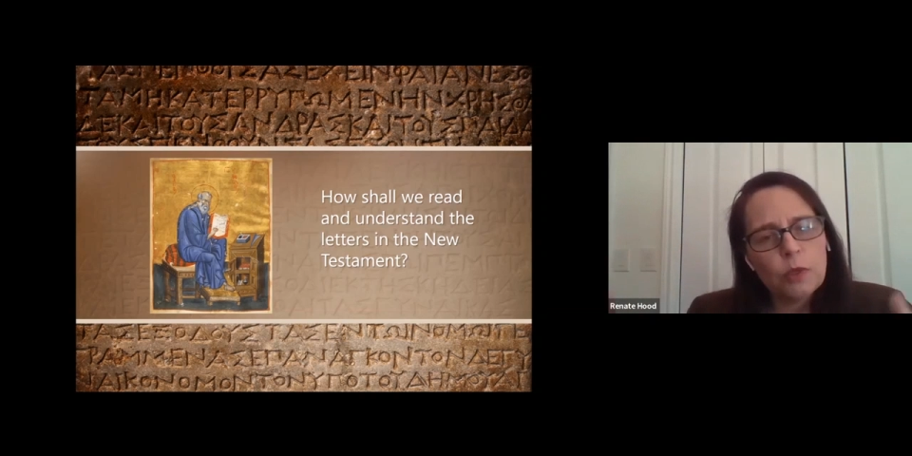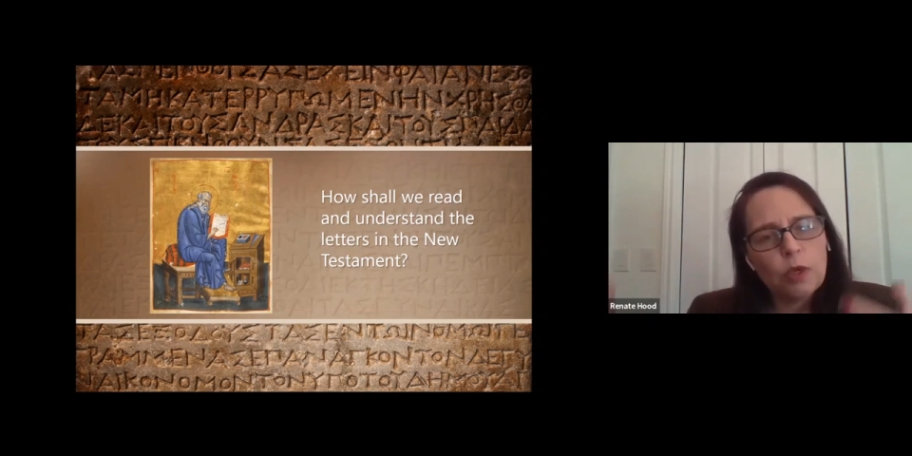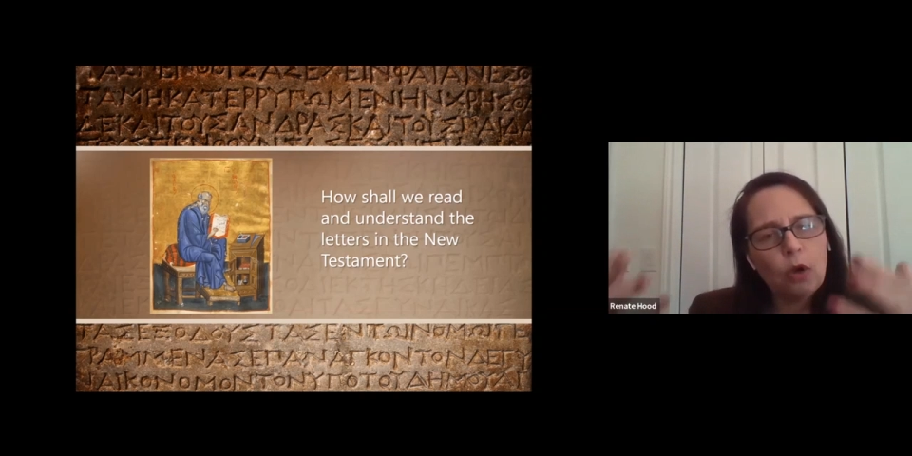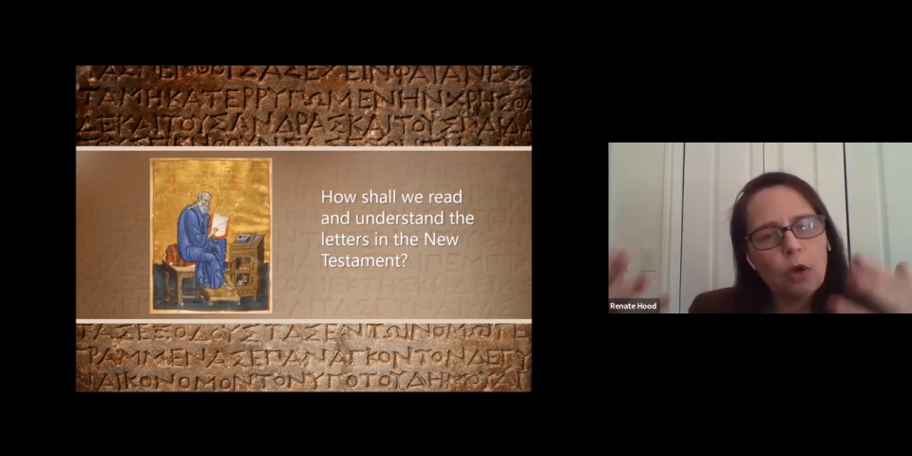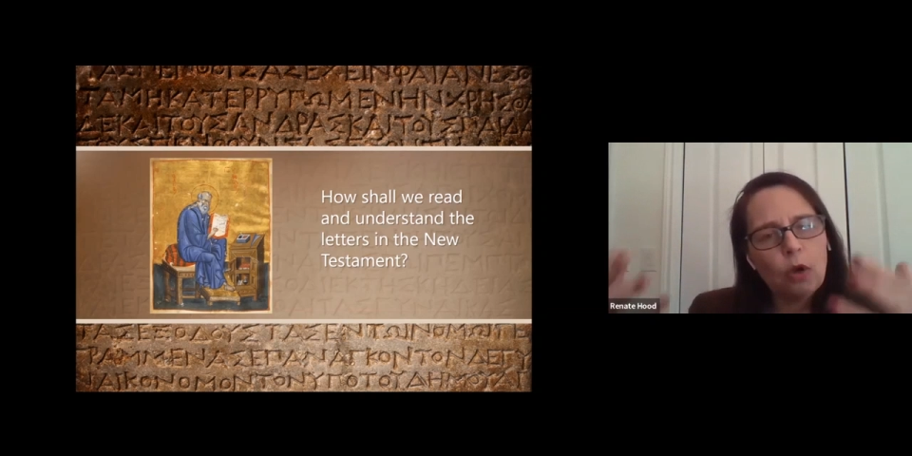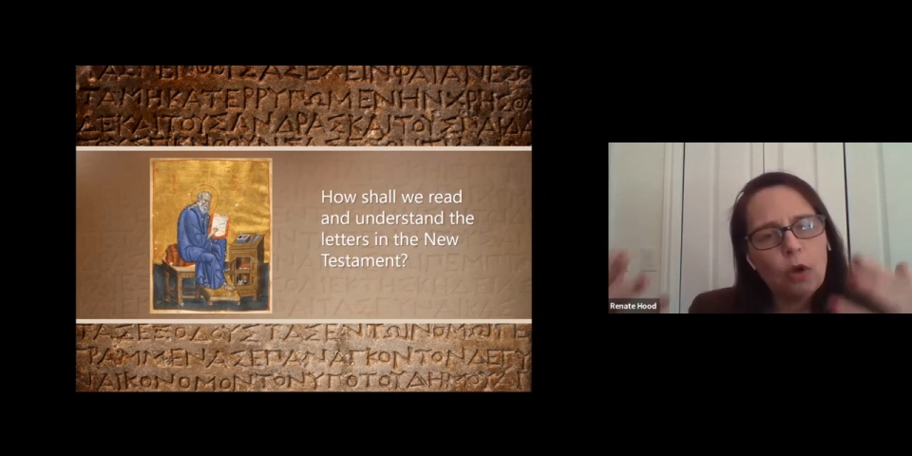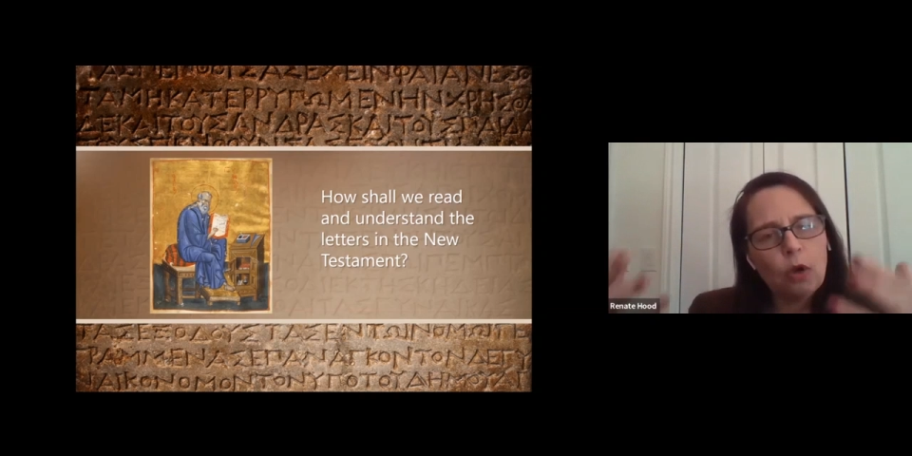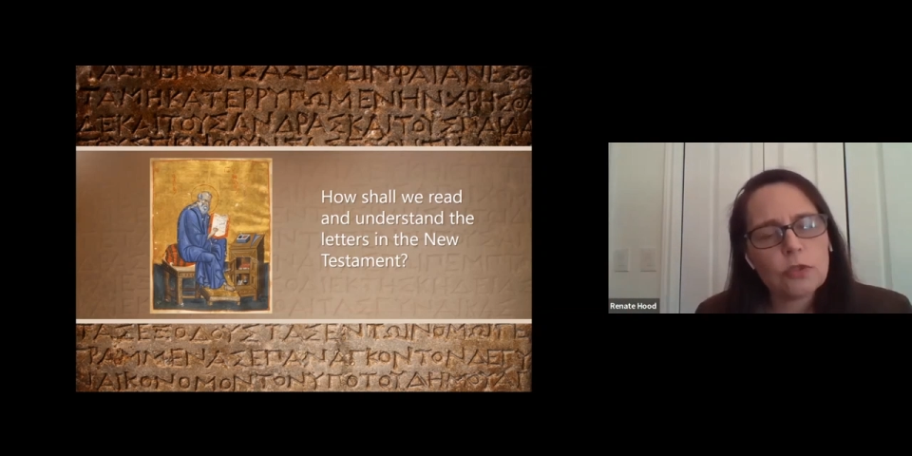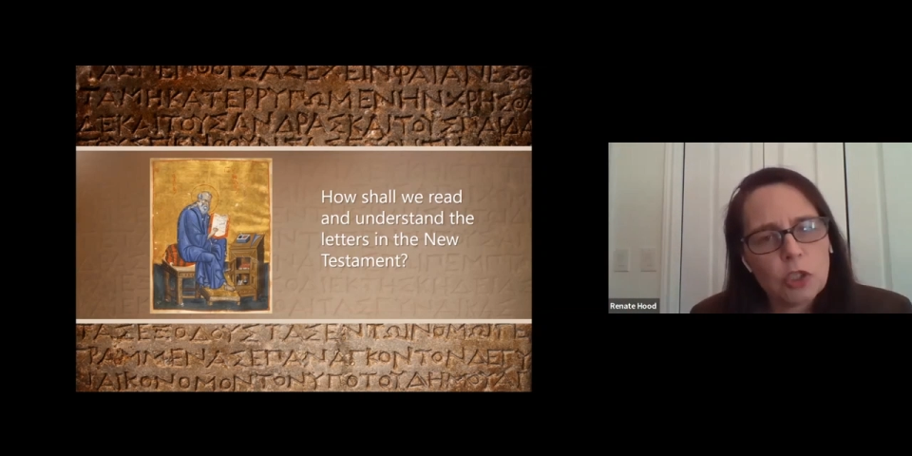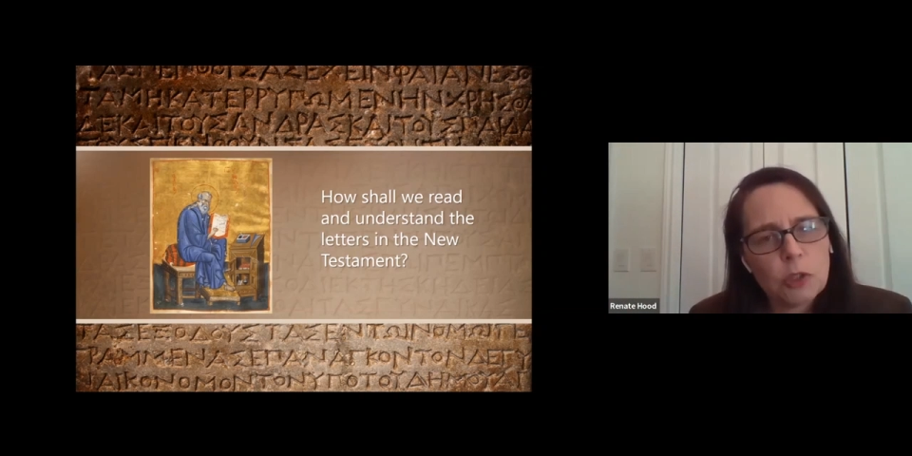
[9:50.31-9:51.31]
we call it
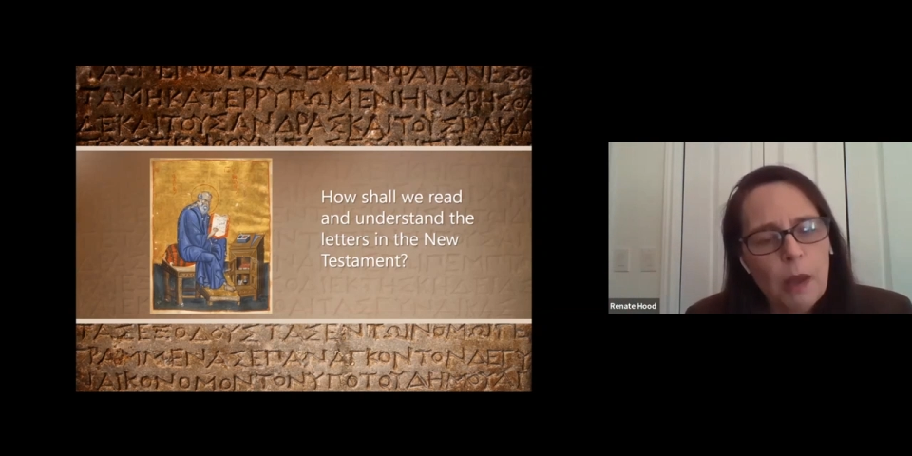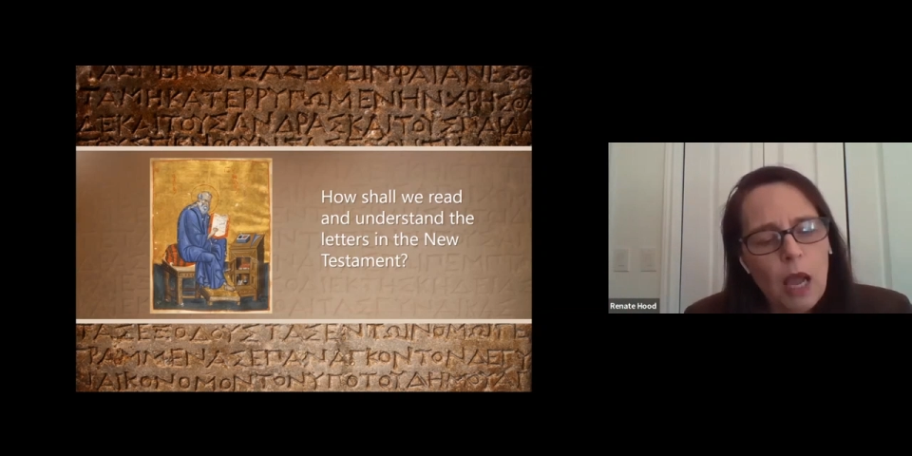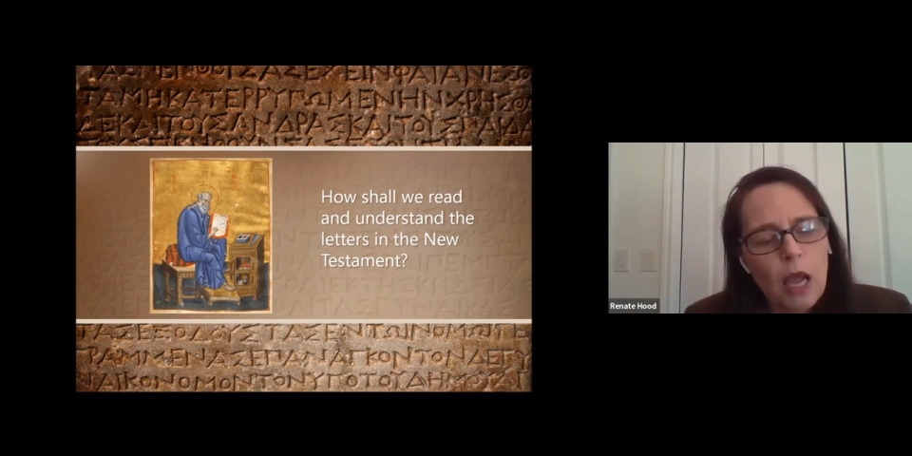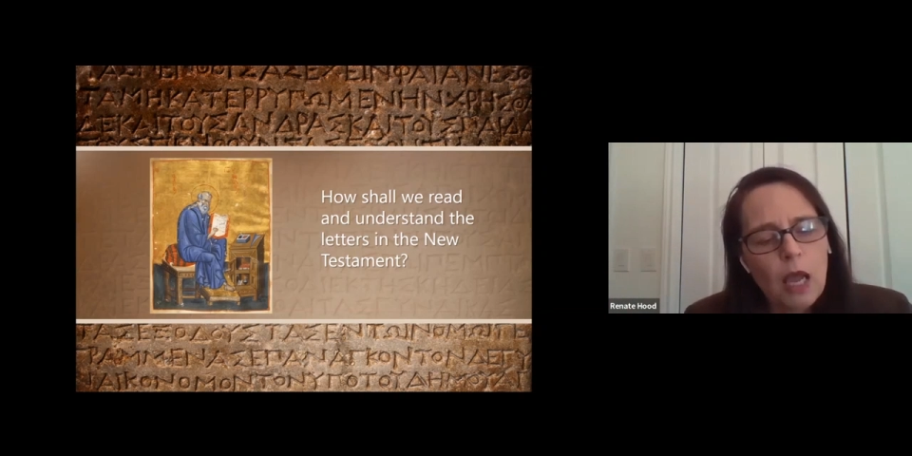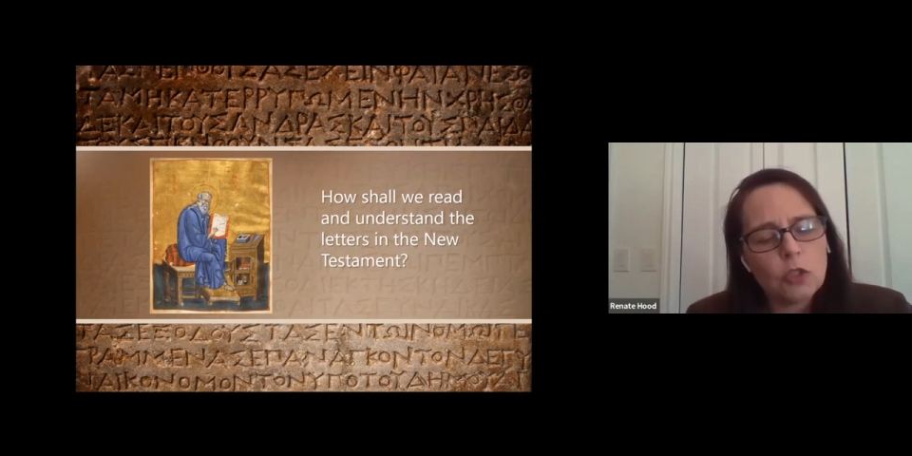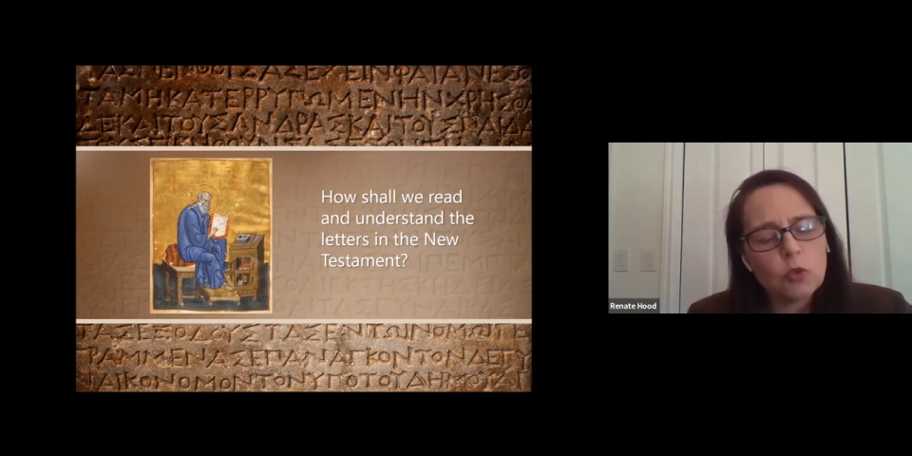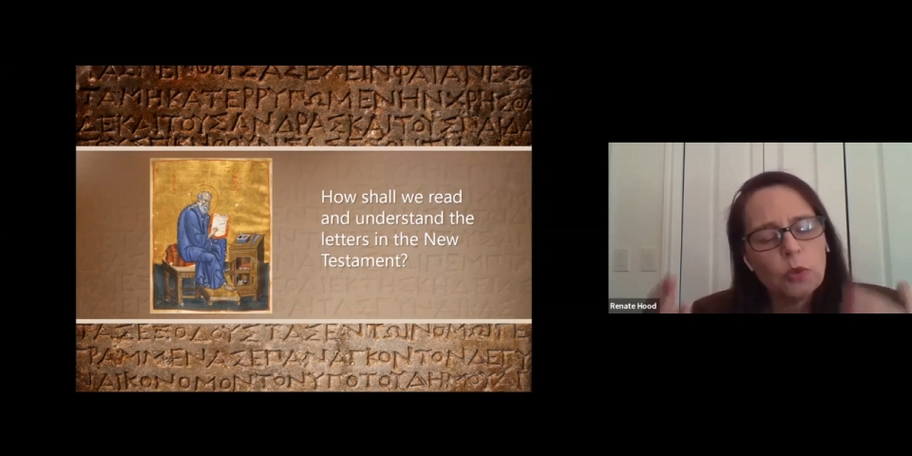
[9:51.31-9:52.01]
reader's response.